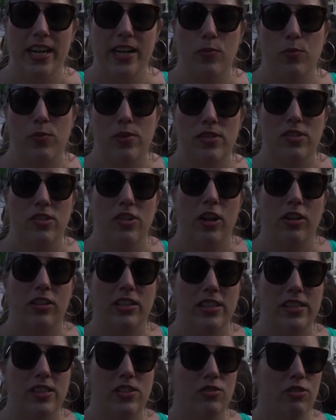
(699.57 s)
It was not
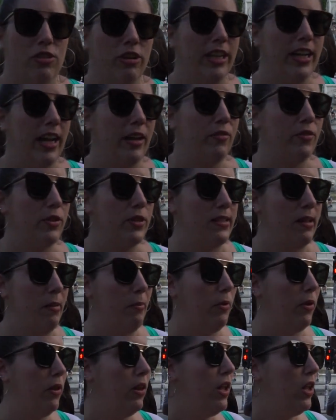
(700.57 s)
destroyed, and for
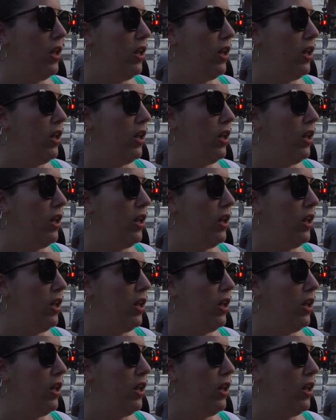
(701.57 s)
example,